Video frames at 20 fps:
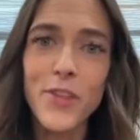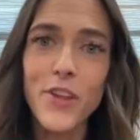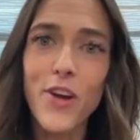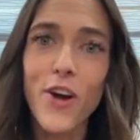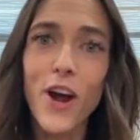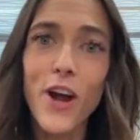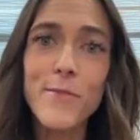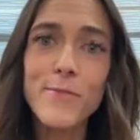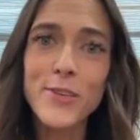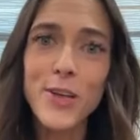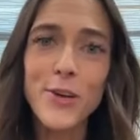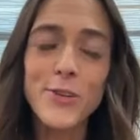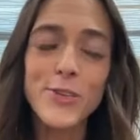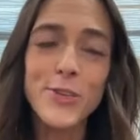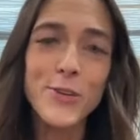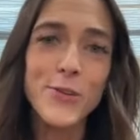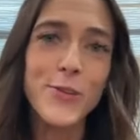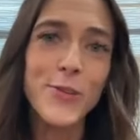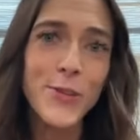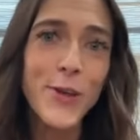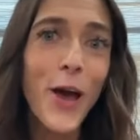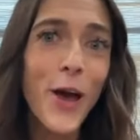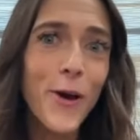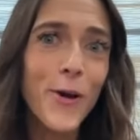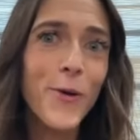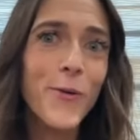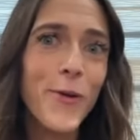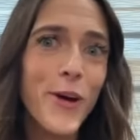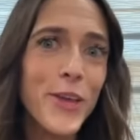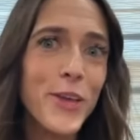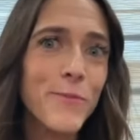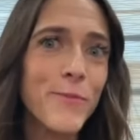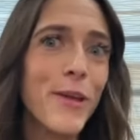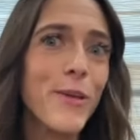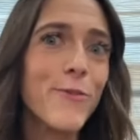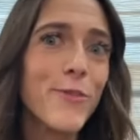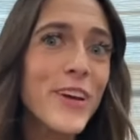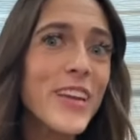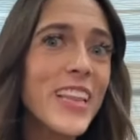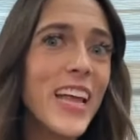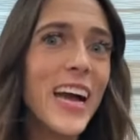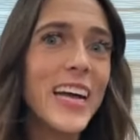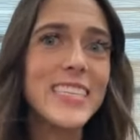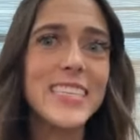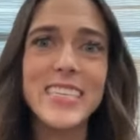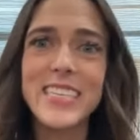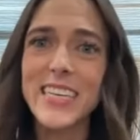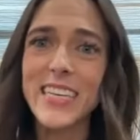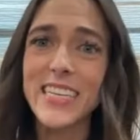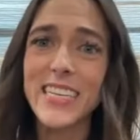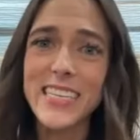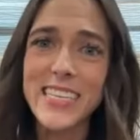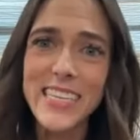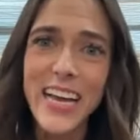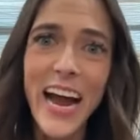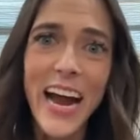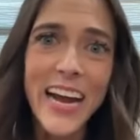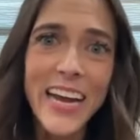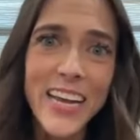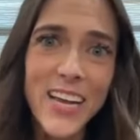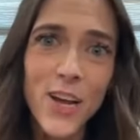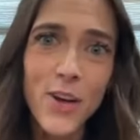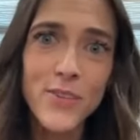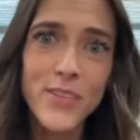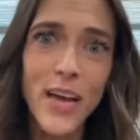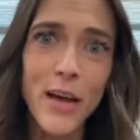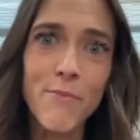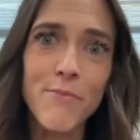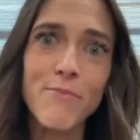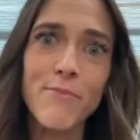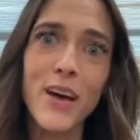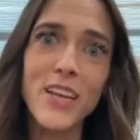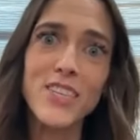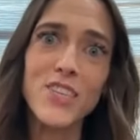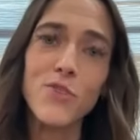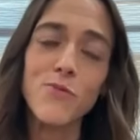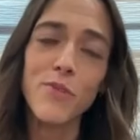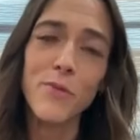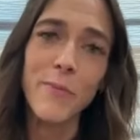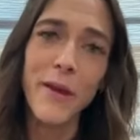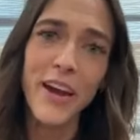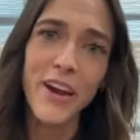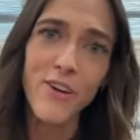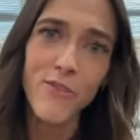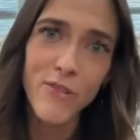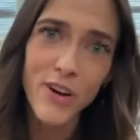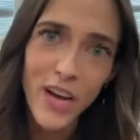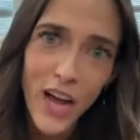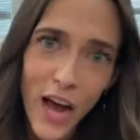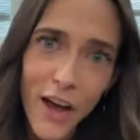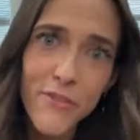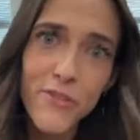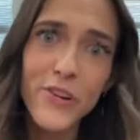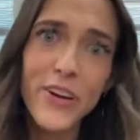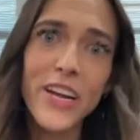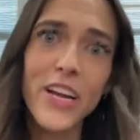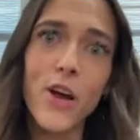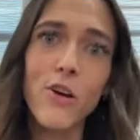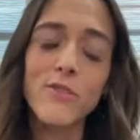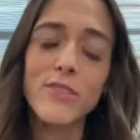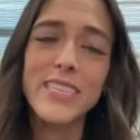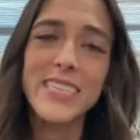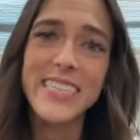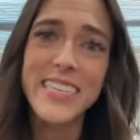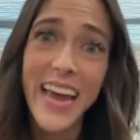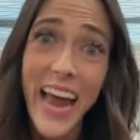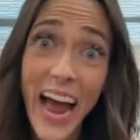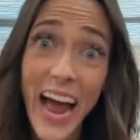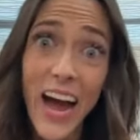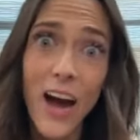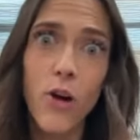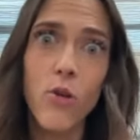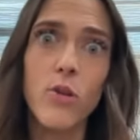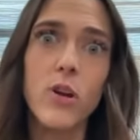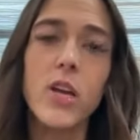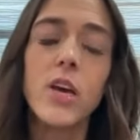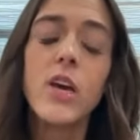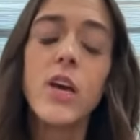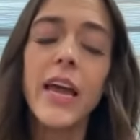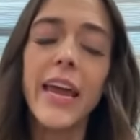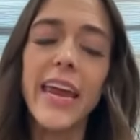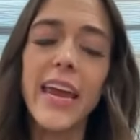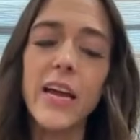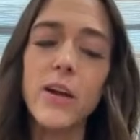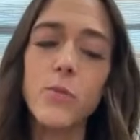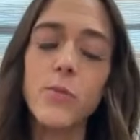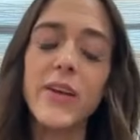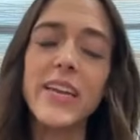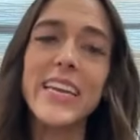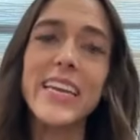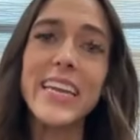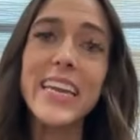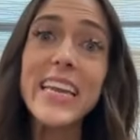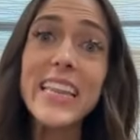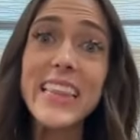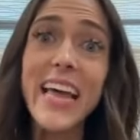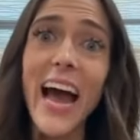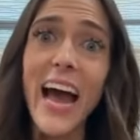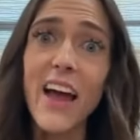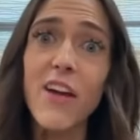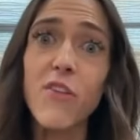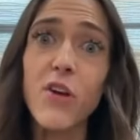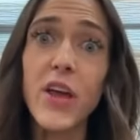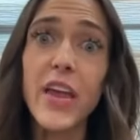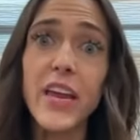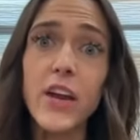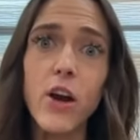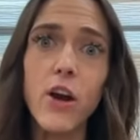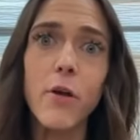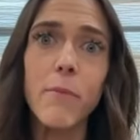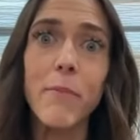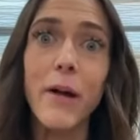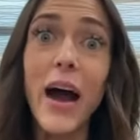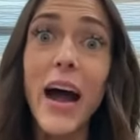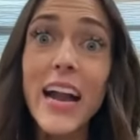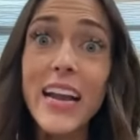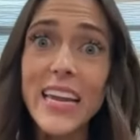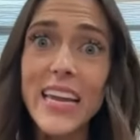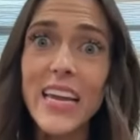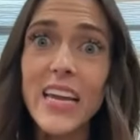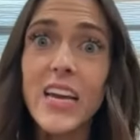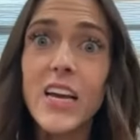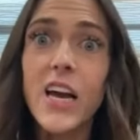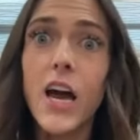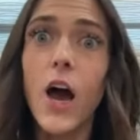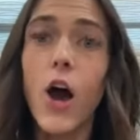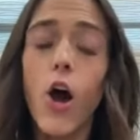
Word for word: When the carbs go too low, what you may realize is anxiety goes up, muscle repair and recovery goes down, and we need that in our body.